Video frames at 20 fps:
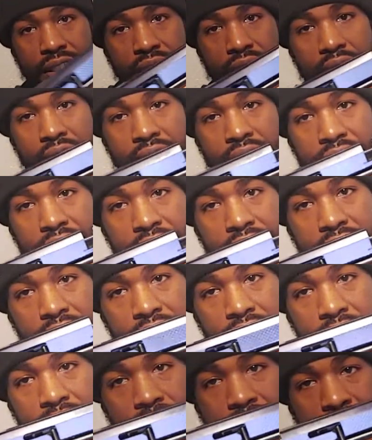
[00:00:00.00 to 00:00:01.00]
in good
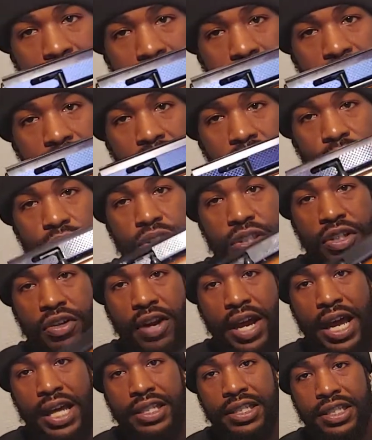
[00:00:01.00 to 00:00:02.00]
condition. No
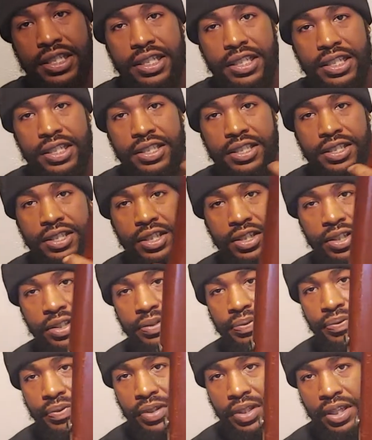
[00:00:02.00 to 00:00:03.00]
scratches. No,
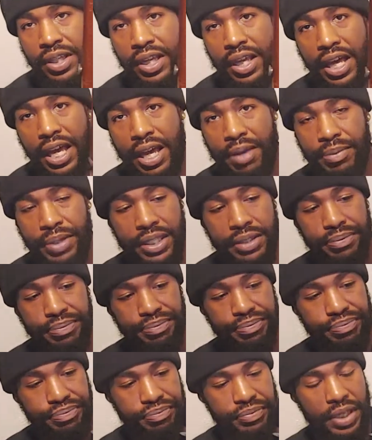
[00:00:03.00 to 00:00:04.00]
I mean
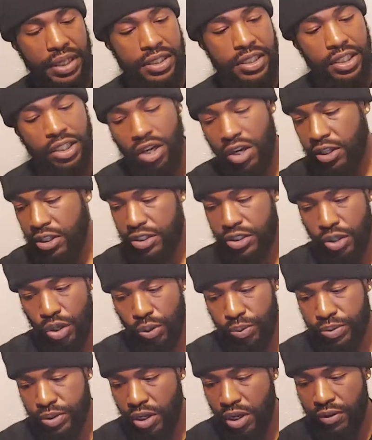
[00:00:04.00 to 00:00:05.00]
I took all the
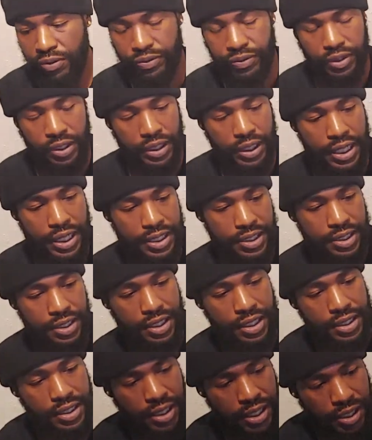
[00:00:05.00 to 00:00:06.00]
scopes off the guns
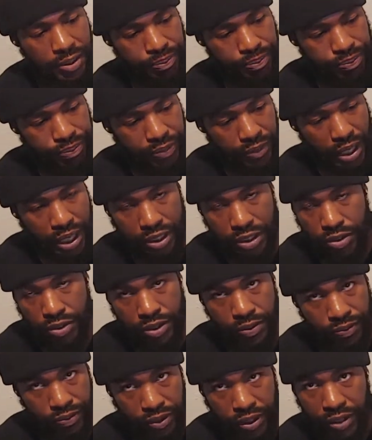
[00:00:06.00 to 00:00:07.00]
because I used
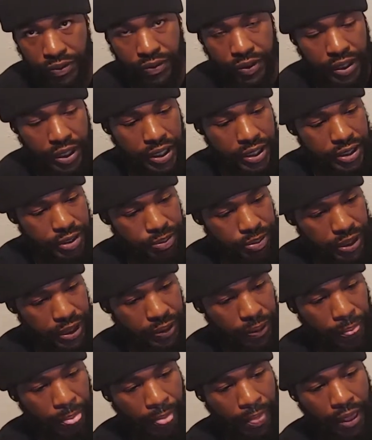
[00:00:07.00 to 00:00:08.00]
them for different guns. But
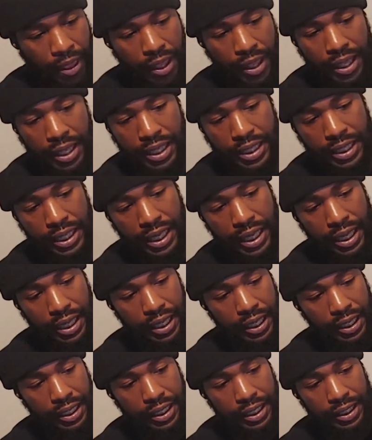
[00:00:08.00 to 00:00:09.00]

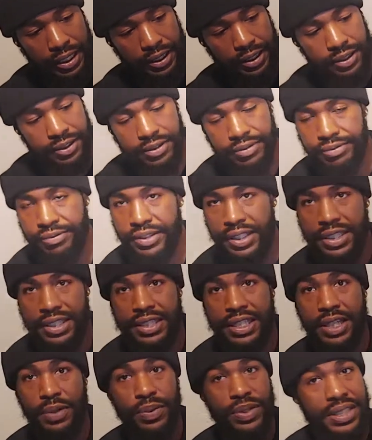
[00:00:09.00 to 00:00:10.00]
yeah, this
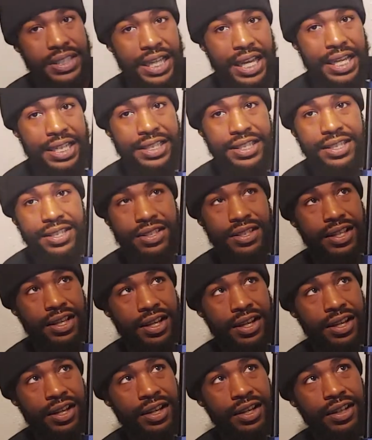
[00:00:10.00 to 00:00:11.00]
thing was nice
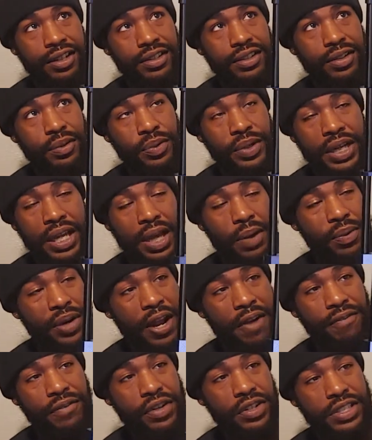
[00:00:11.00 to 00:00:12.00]
when
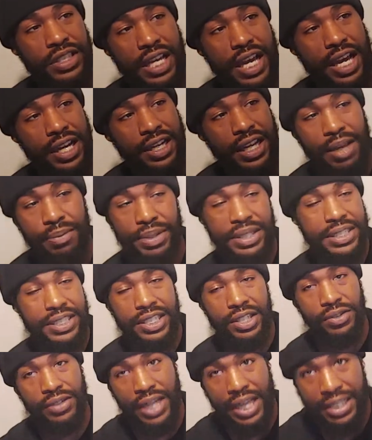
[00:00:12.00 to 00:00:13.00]
I first got it. I mean, it's
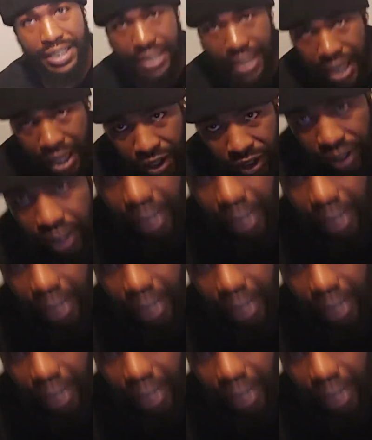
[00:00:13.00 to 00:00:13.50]
still nice now.